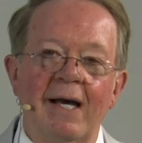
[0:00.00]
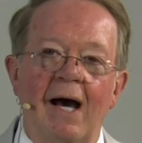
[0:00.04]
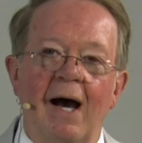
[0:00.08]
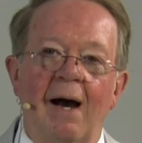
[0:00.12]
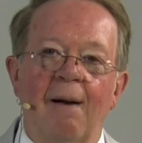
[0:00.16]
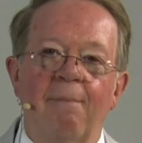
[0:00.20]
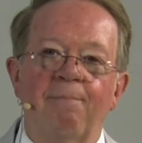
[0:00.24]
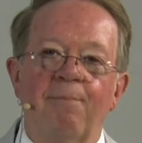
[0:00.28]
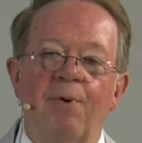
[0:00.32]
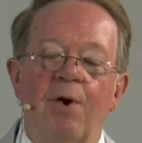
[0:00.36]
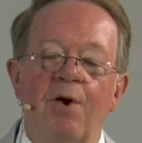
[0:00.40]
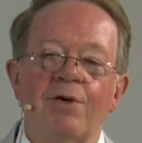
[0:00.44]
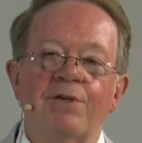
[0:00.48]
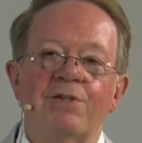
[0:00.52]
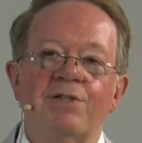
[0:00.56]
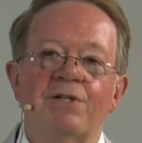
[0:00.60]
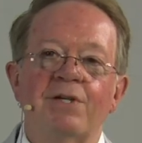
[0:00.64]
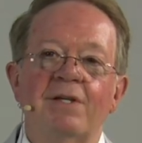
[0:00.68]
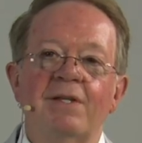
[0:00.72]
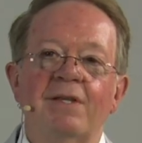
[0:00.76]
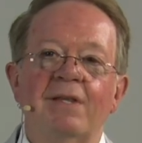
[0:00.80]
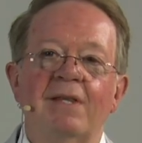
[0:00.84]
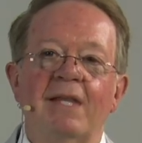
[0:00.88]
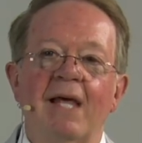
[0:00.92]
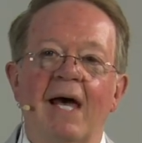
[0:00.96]
a
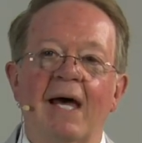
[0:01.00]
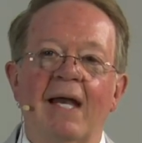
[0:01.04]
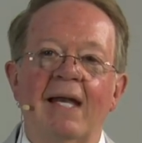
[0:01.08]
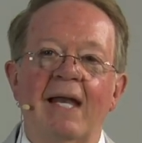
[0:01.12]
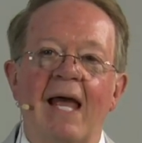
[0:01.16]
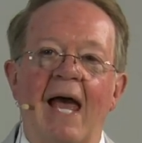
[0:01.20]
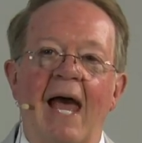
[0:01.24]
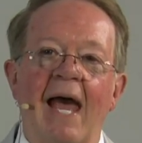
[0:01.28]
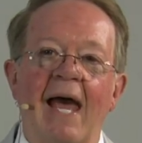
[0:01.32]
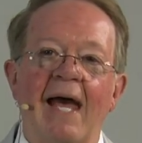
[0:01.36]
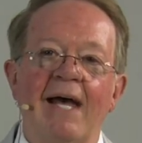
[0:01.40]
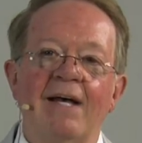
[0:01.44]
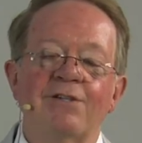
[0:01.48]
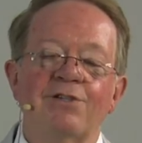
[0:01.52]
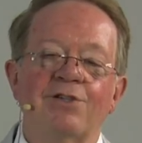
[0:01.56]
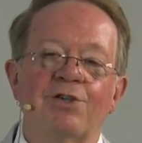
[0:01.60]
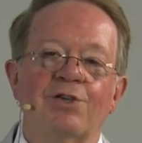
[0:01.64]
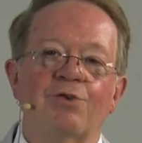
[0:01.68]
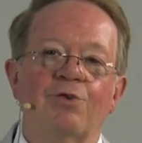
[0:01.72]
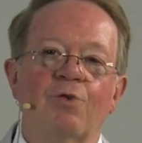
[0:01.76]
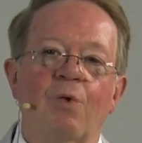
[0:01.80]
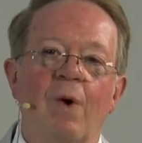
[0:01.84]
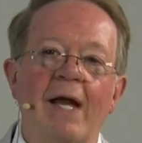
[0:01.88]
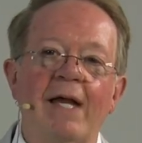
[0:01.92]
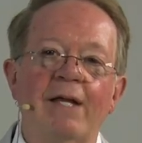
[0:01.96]
person that has
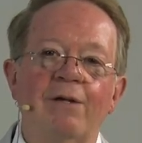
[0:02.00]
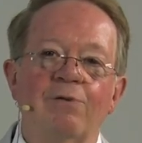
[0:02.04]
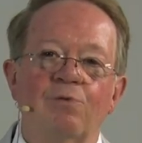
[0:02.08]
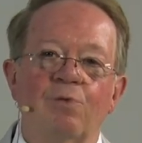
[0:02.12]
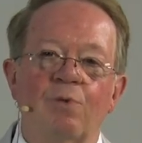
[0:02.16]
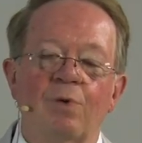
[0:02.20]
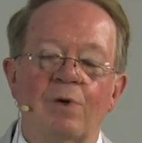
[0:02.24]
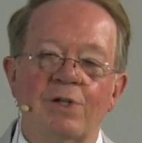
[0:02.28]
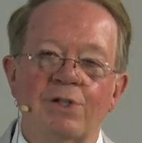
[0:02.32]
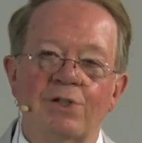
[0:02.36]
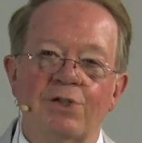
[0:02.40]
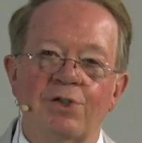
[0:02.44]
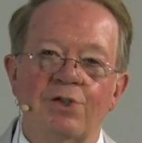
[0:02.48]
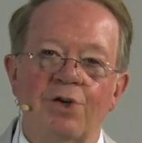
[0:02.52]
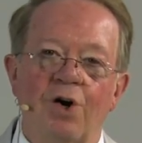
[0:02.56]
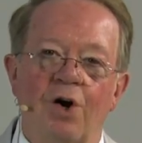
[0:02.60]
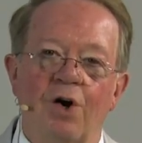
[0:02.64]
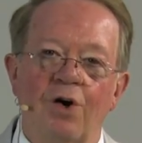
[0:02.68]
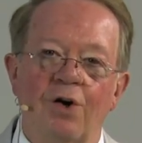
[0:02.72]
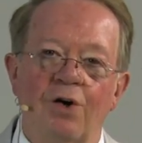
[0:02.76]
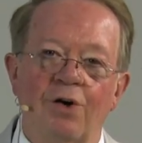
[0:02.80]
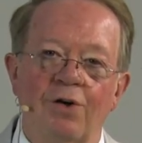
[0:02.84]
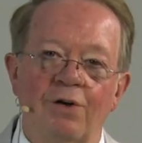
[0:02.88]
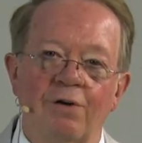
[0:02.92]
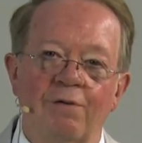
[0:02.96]
great
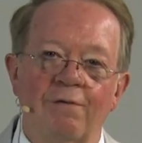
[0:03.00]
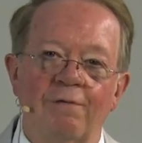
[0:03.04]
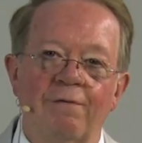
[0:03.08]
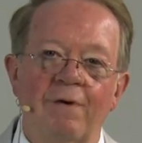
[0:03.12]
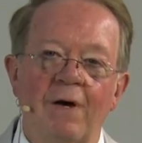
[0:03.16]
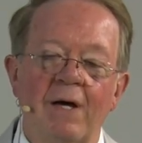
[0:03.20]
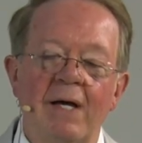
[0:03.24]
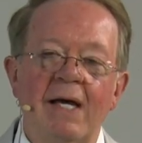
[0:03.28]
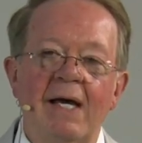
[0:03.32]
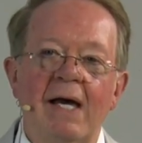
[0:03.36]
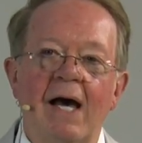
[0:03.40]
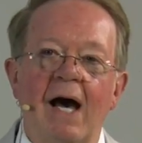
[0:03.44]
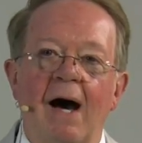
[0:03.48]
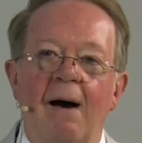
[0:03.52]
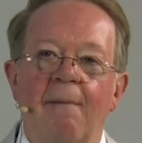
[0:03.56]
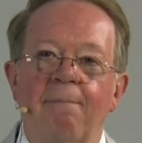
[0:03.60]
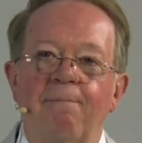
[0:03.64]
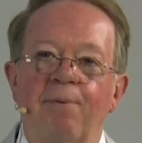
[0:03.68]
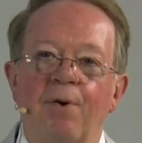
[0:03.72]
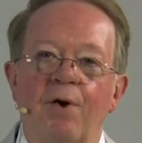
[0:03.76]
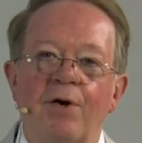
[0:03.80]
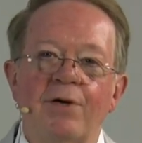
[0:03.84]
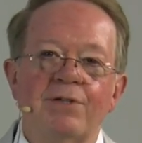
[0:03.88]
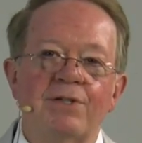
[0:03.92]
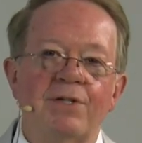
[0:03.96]
resolve, a
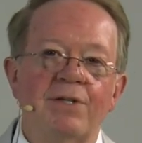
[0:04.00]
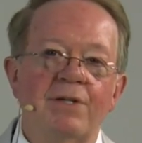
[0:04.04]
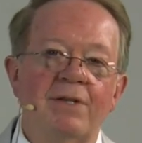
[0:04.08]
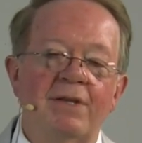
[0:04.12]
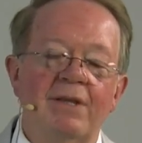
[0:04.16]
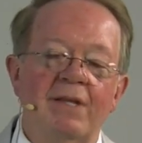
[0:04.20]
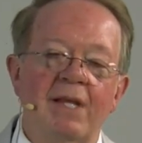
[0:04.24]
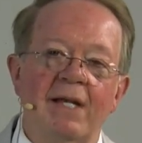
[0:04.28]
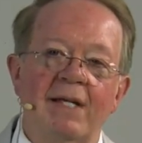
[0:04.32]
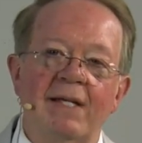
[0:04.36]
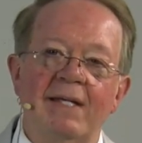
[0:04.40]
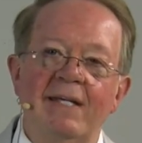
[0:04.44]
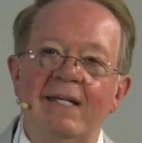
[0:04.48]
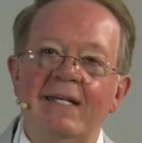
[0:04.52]
person that